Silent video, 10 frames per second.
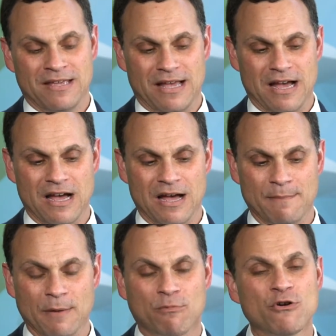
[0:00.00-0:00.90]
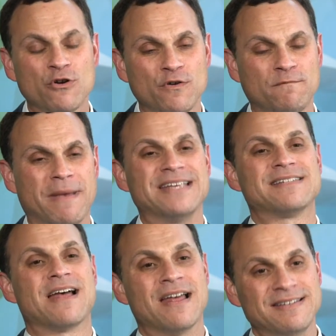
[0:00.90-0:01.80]
um, approved
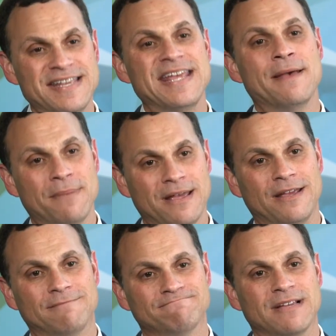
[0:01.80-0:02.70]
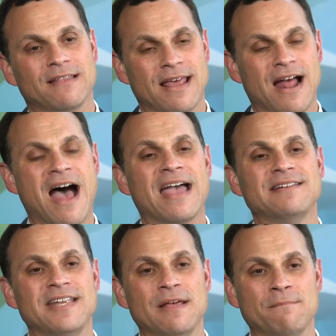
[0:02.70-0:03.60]
based on TMB, that a high
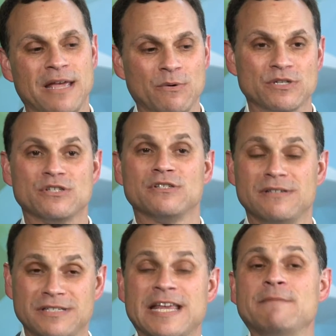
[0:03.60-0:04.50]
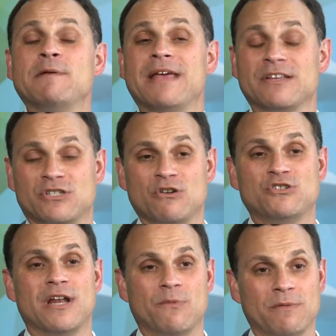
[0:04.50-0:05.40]
TMB was a, seemed to be
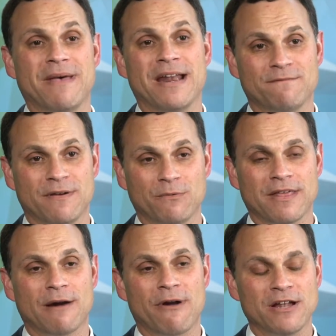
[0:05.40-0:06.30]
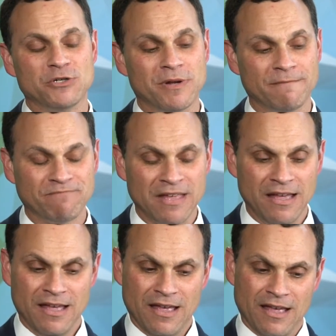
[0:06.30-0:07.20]
associated with benefit with that regimen.
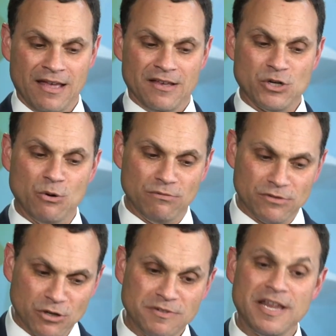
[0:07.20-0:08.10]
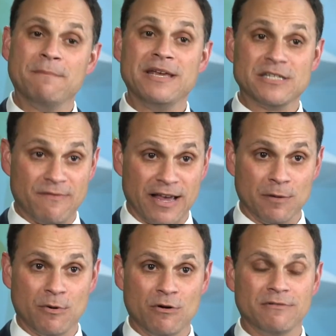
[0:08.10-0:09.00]
So, so TMB is
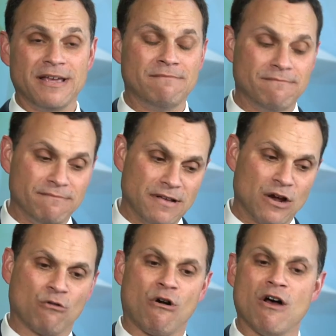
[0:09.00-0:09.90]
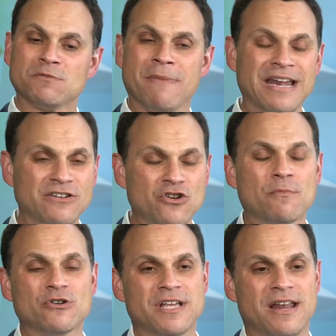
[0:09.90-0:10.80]
available, and across many
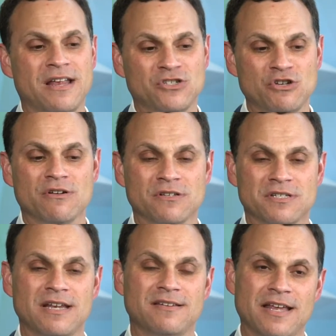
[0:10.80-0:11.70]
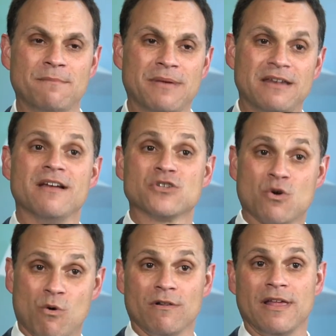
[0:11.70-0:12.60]
tumor settings, you can see TMB does
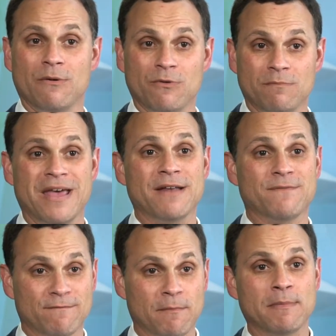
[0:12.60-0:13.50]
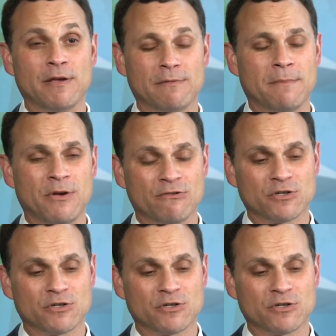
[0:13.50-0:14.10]
correlate with benefit from immune